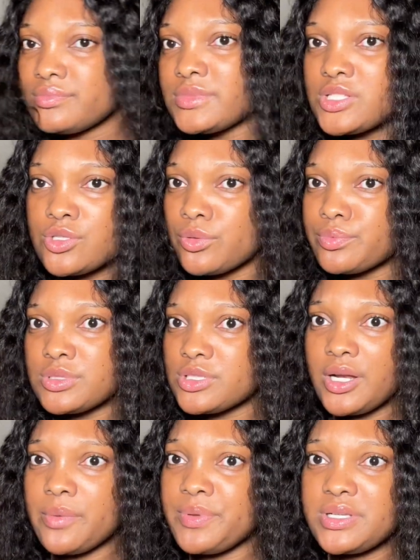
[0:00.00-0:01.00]
it's
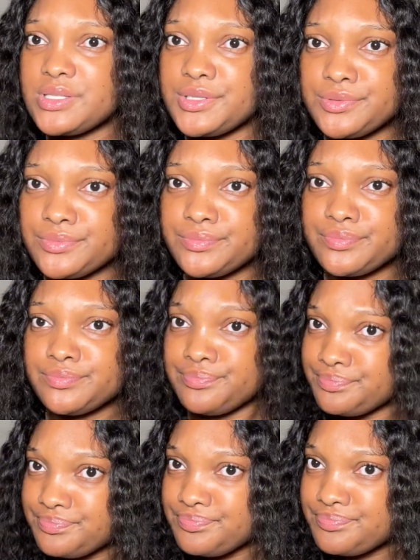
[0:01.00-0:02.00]
not a big deal.
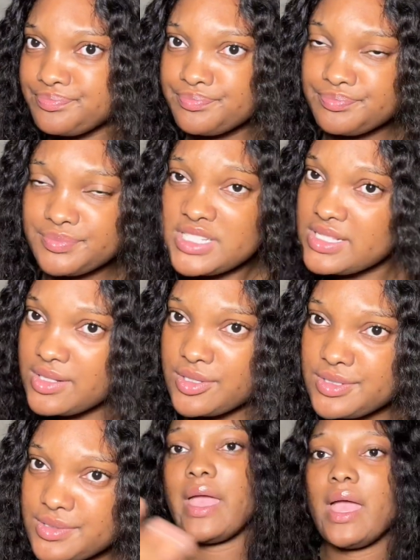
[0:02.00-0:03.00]
Hmm? It's not.
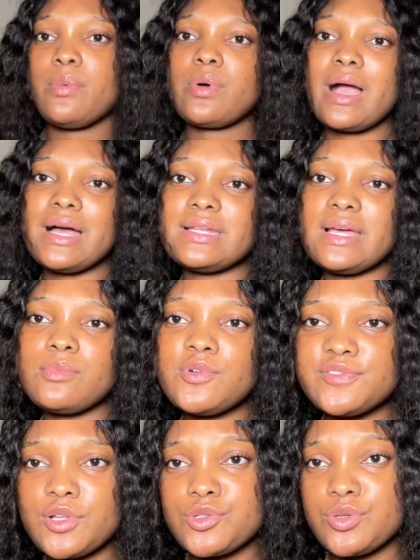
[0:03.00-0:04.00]
Ebuka then
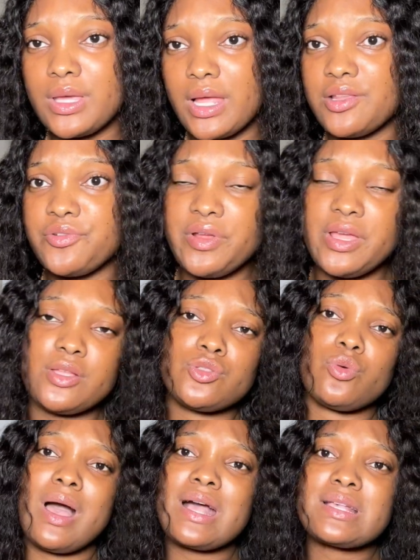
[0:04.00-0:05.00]
moved on to Kellyrae
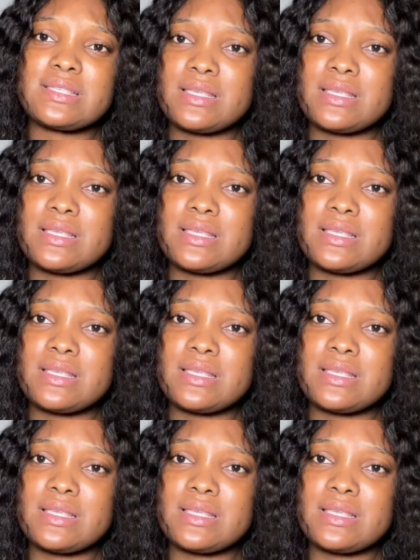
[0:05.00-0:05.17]
to ask